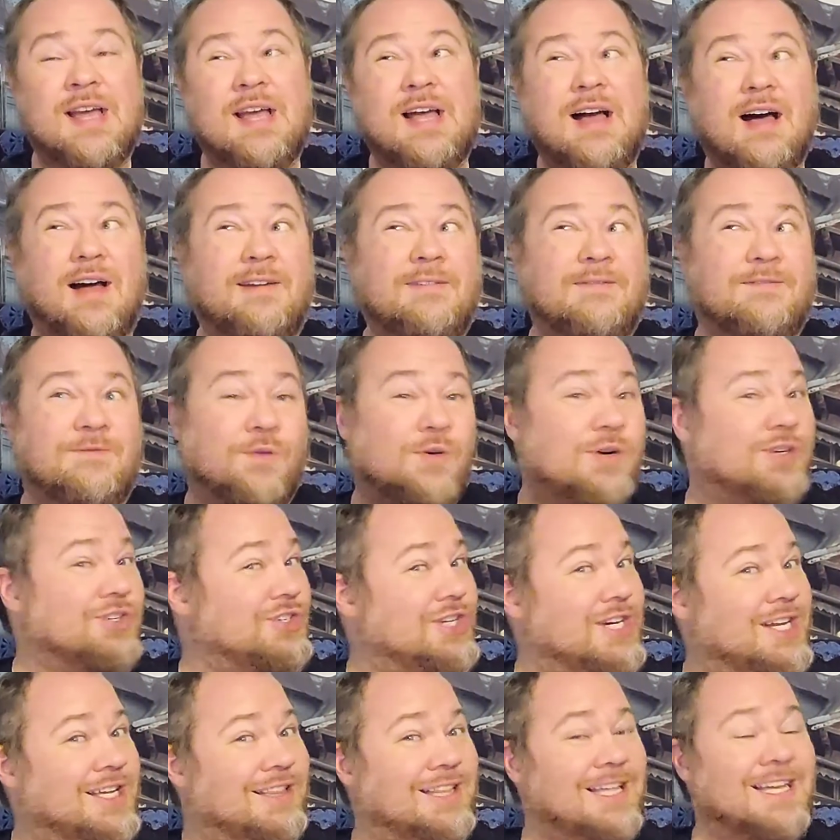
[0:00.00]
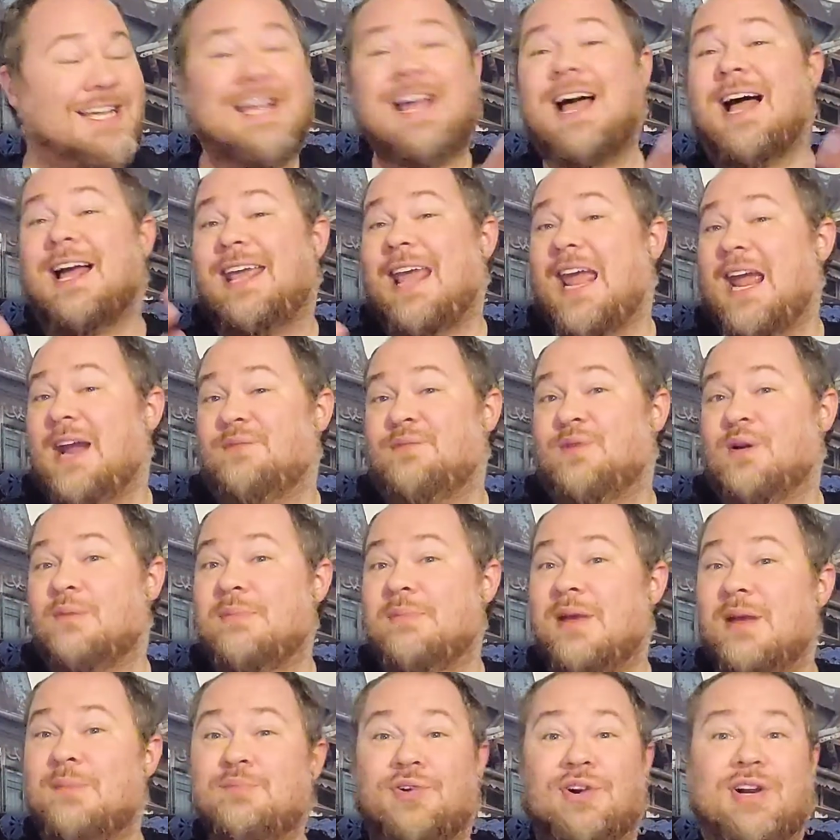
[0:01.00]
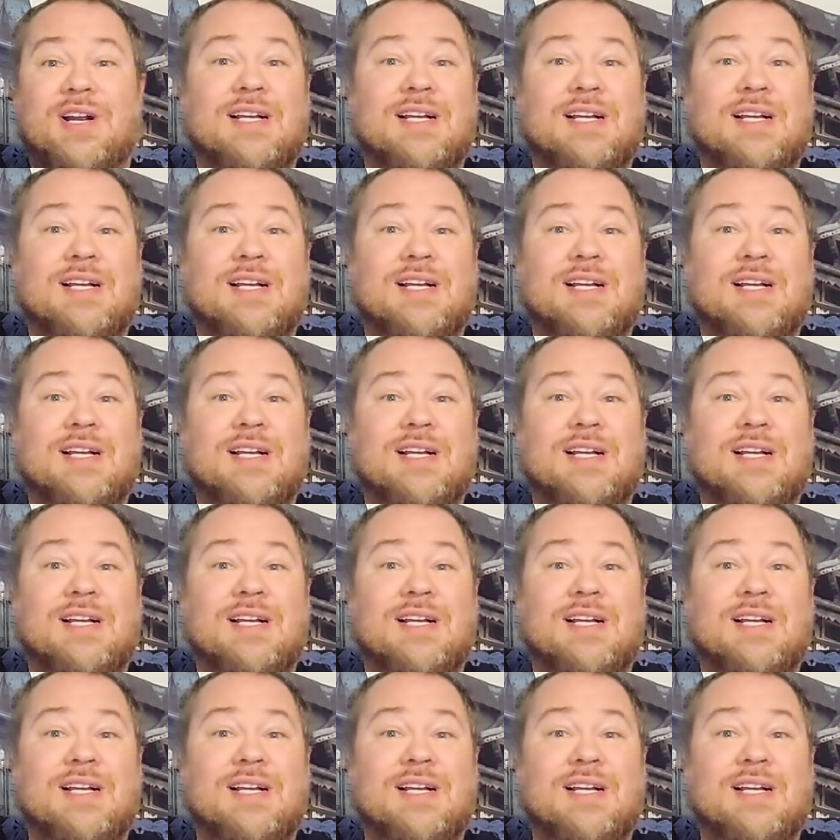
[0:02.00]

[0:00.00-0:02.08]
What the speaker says: Unfortunately, I can't remember